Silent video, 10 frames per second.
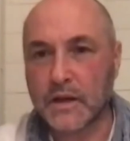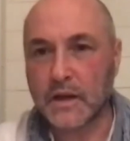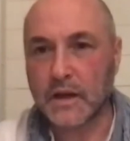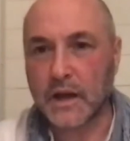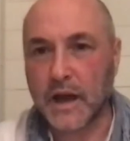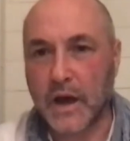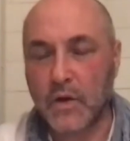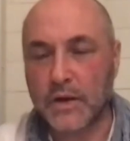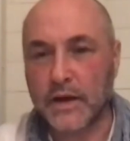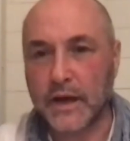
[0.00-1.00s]
Like,
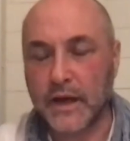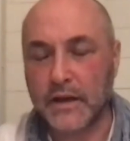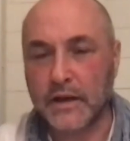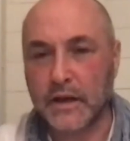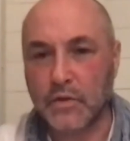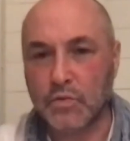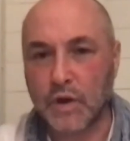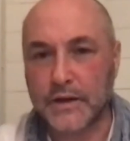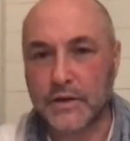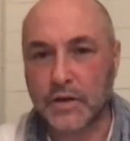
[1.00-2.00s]
how can a
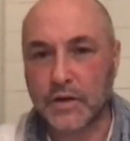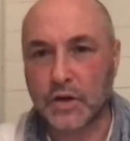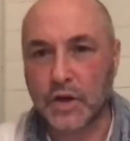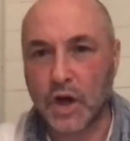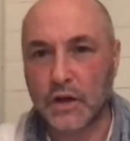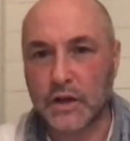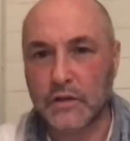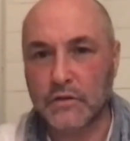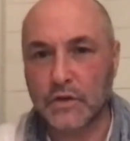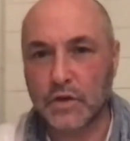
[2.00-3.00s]
writer not
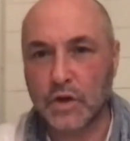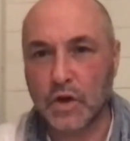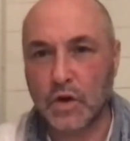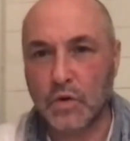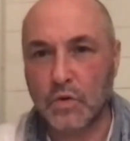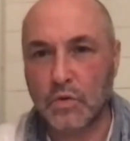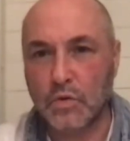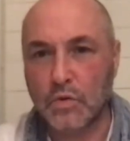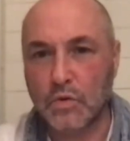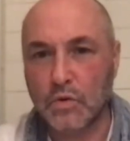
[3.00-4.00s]
even know
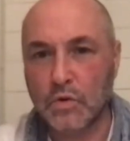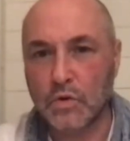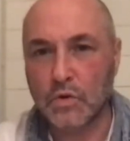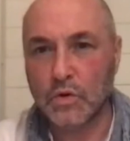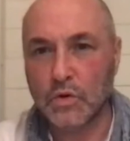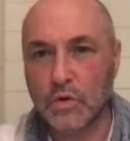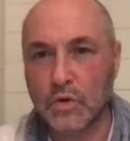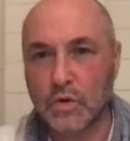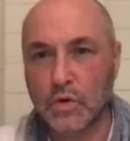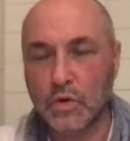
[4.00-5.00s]

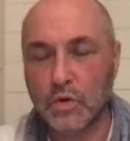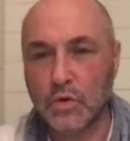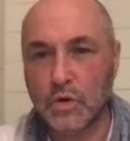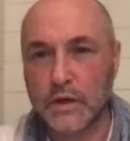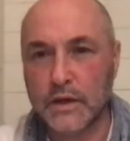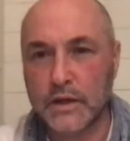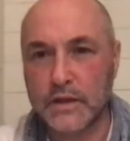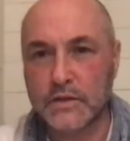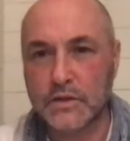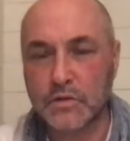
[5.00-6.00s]
who
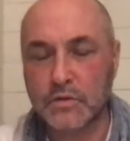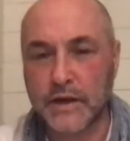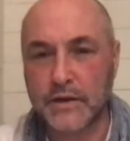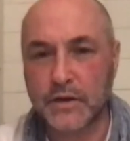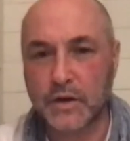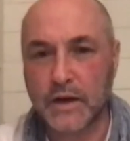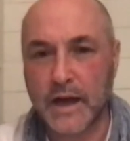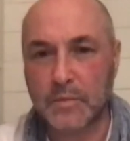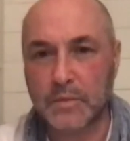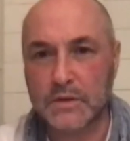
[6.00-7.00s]
his narrator
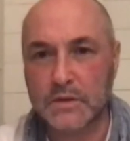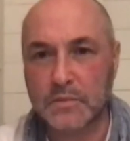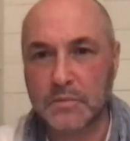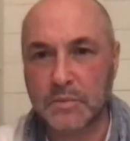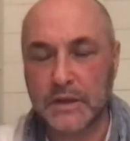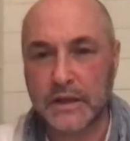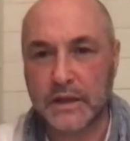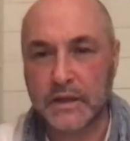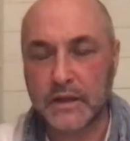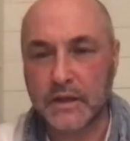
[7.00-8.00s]
happens to
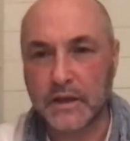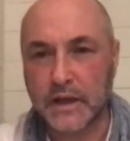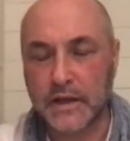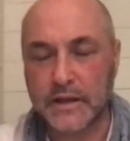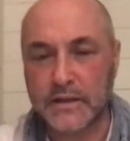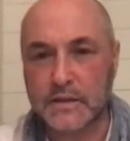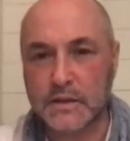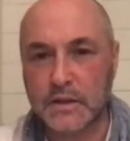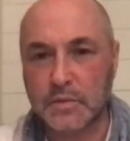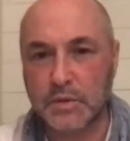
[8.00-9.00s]
be, and yet
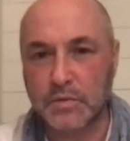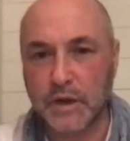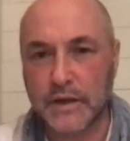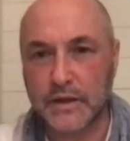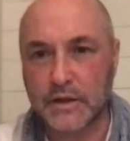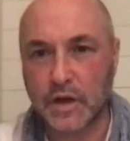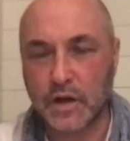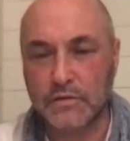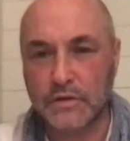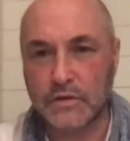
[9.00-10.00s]
still be writing a
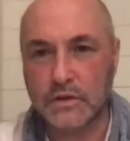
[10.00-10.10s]
novel?